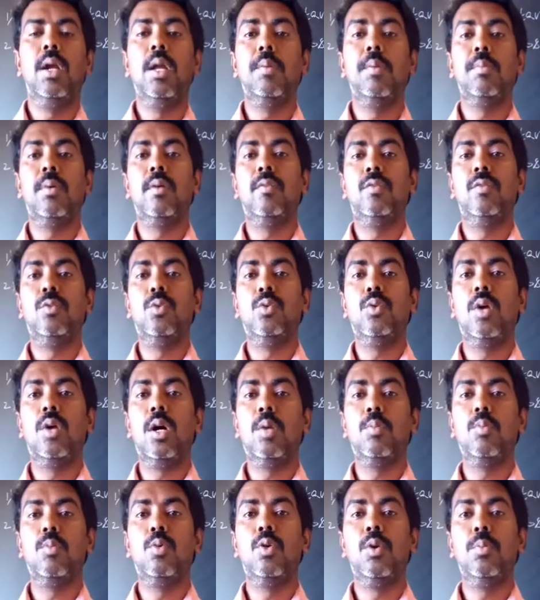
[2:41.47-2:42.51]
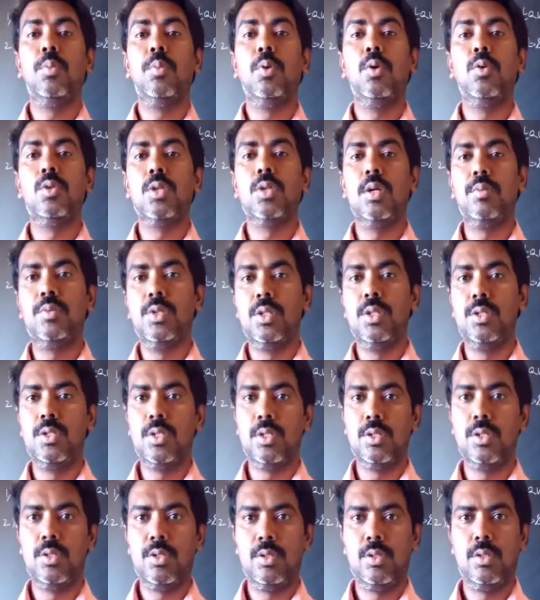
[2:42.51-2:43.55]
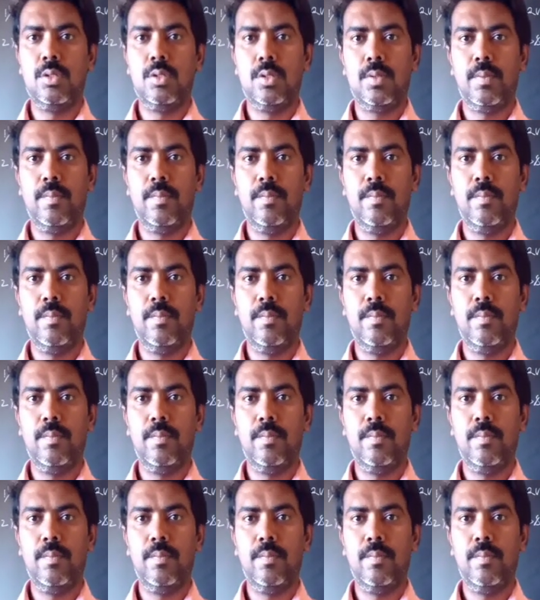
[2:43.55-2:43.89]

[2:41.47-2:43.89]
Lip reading: up of two or more pure substances.